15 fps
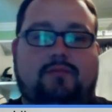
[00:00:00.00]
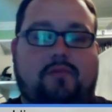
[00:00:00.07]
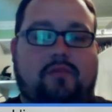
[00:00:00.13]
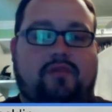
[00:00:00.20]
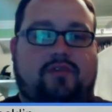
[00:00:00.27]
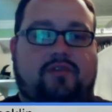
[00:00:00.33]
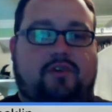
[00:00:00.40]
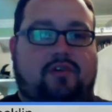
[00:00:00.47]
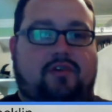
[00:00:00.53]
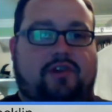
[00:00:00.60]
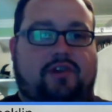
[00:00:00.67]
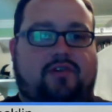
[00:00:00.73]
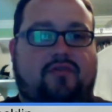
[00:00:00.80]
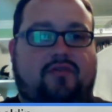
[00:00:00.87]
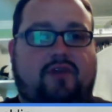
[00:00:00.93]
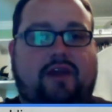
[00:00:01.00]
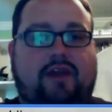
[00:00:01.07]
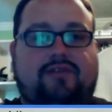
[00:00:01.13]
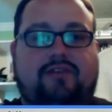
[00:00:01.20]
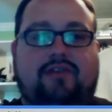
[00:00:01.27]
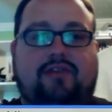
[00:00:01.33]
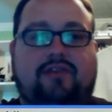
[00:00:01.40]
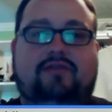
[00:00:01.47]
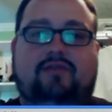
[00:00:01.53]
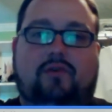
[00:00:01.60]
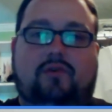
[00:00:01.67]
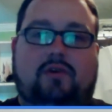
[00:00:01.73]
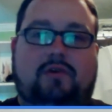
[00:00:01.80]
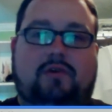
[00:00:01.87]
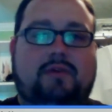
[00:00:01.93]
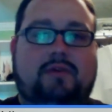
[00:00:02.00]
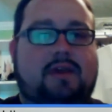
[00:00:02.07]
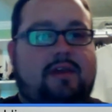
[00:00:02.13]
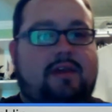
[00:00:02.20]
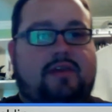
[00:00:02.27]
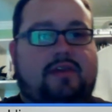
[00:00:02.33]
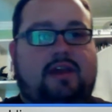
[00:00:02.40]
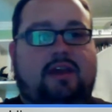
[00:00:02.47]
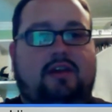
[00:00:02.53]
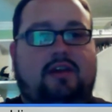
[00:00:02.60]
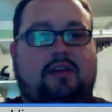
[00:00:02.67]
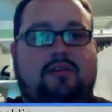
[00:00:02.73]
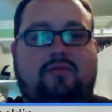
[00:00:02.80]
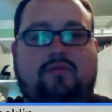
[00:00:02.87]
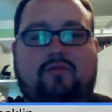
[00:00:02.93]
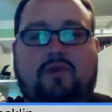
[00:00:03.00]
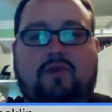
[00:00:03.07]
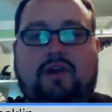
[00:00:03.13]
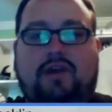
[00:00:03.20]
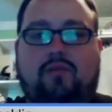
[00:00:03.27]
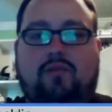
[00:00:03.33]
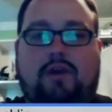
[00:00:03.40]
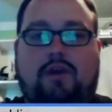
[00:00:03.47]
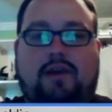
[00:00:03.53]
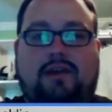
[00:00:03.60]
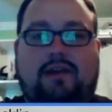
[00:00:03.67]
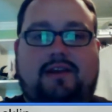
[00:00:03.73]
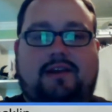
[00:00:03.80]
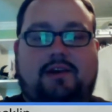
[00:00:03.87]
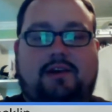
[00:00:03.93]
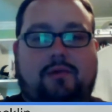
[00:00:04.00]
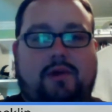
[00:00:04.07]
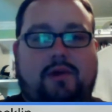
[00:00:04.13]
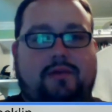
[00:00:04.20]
What was your crisis or thing, what you wanted to deal with?